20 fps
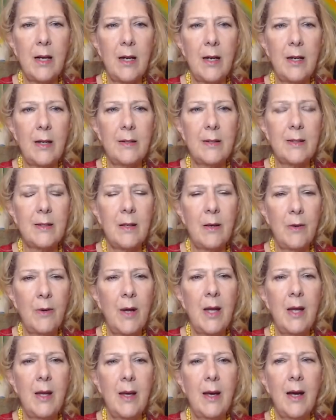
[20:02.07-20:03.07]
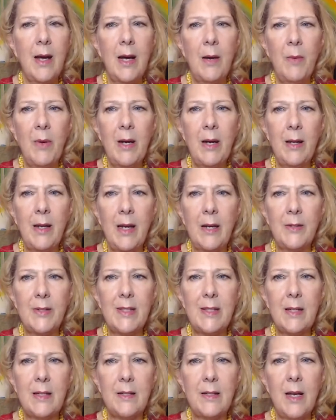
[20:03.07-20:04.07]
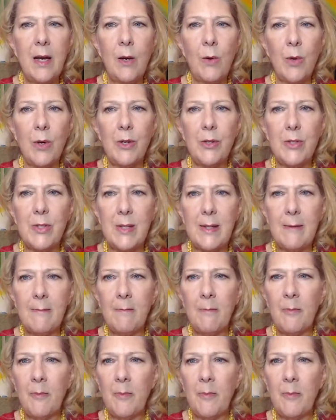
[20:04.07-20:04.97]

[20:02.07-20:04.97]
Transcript: Lajas. So I would allow 6 hours.